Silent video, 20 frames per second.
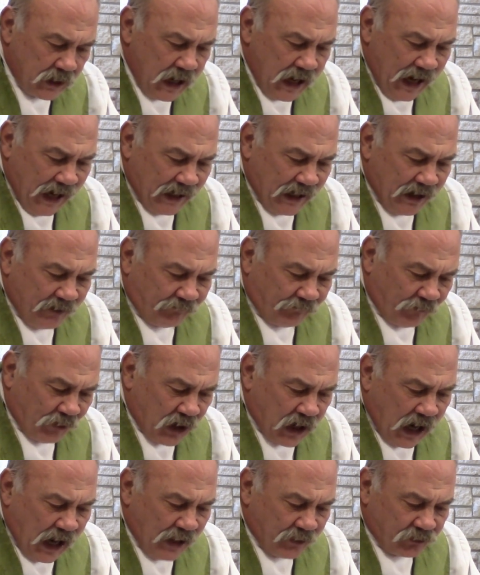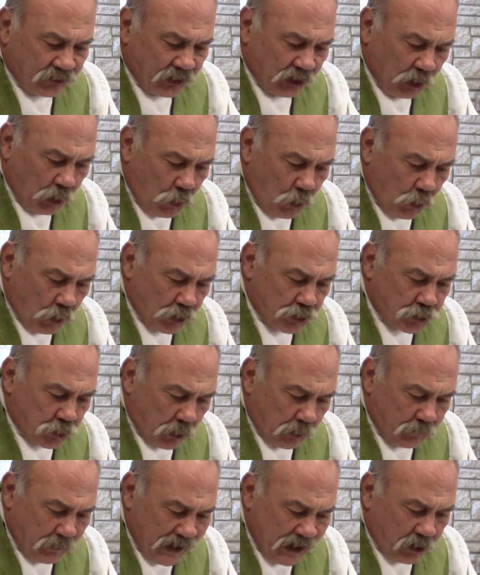and have forgotten the Lord
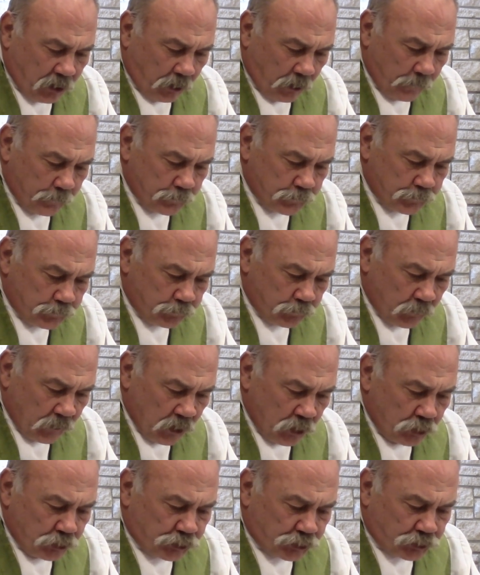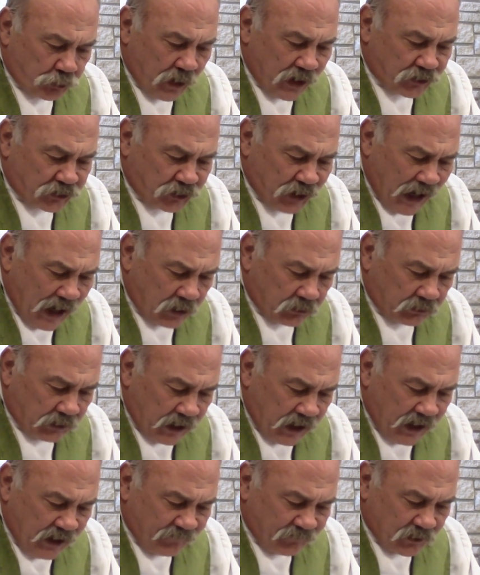your maker, who stretched out the
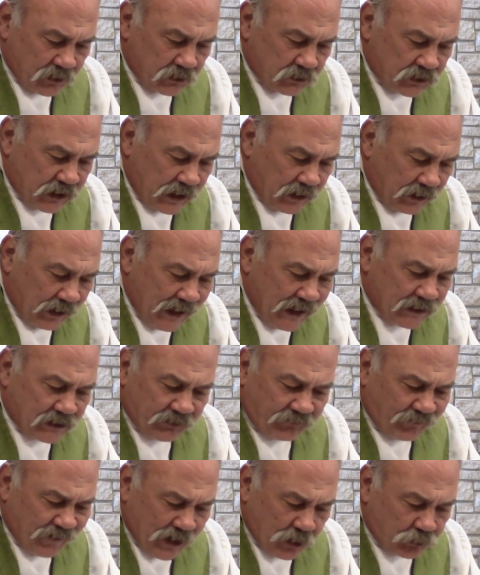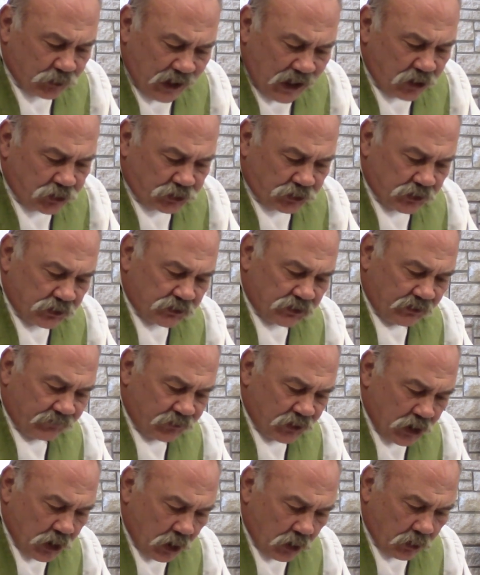heavens and laid the foundations of
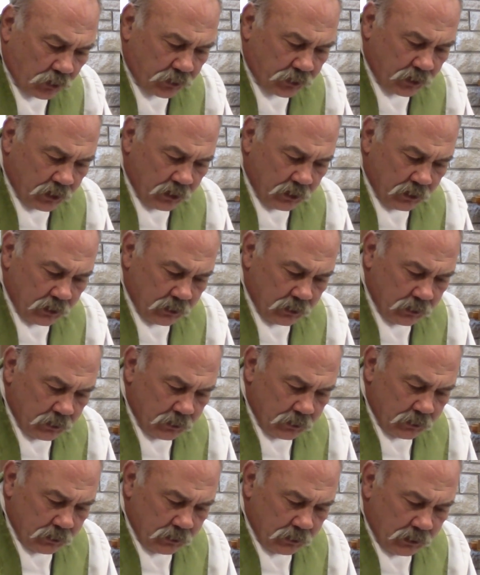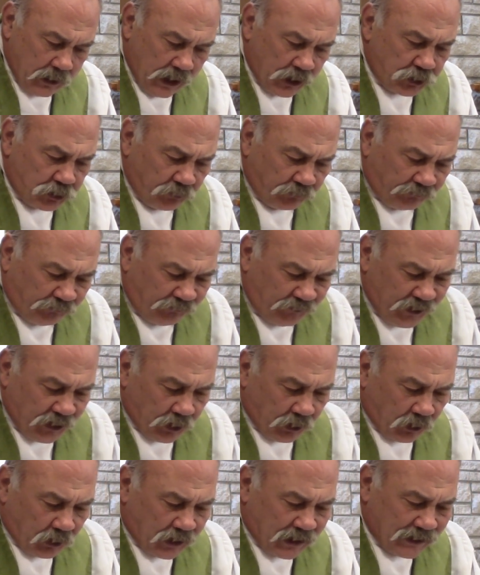the earth? And you
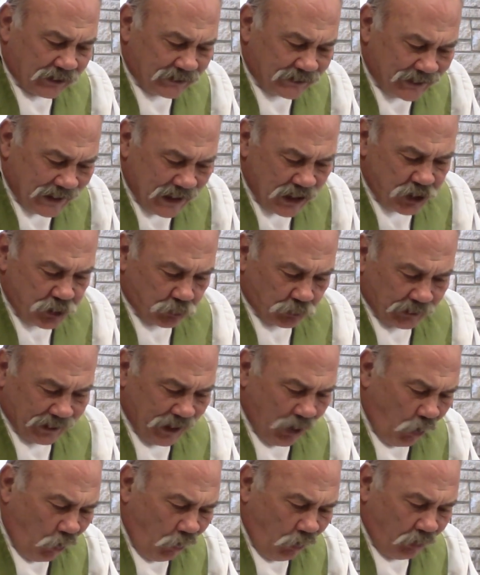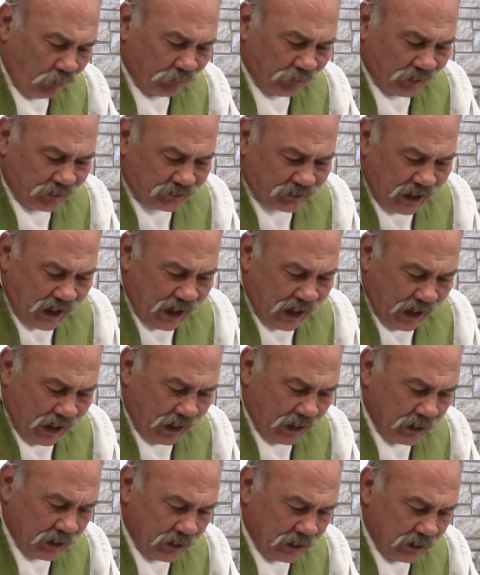fear continually all the
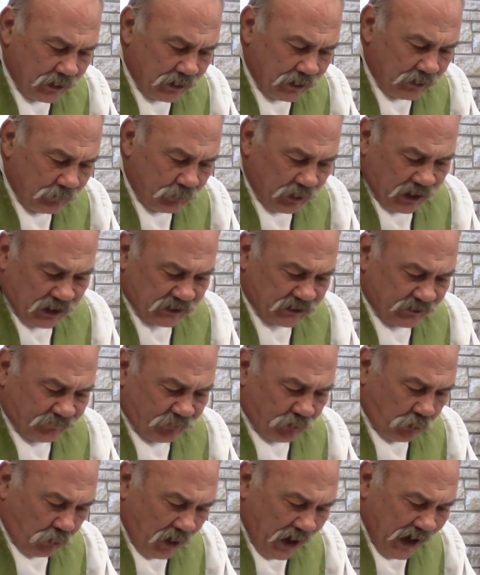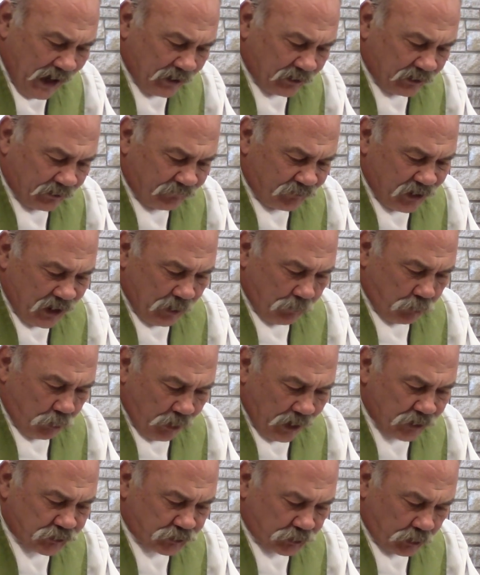day because of the wrath of the
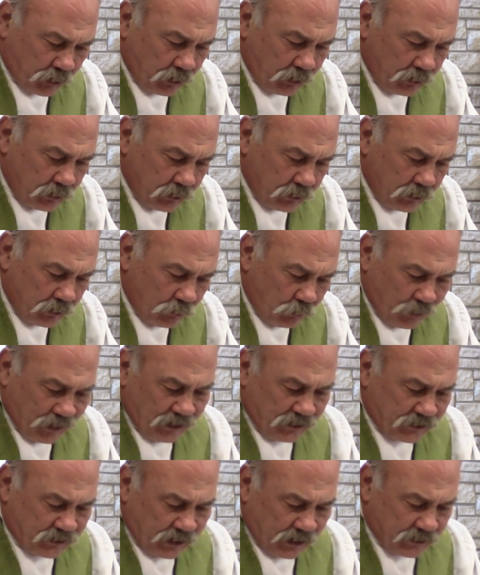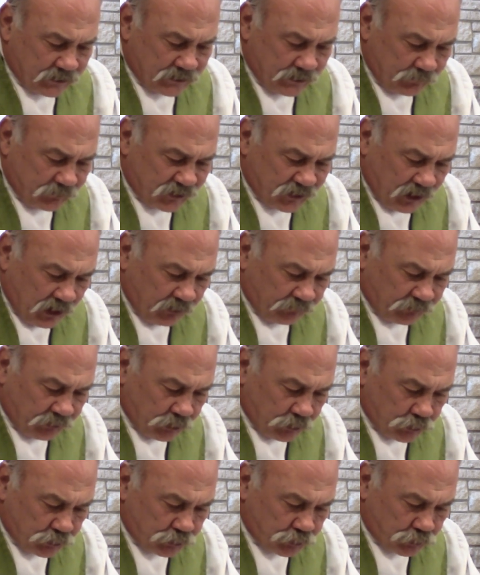oppressor when he sets himself
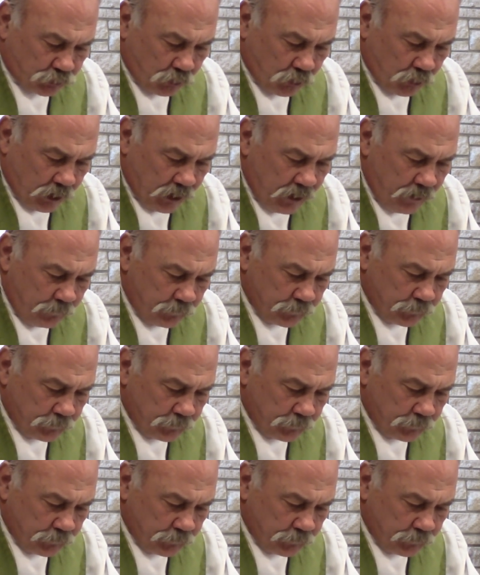to destroy.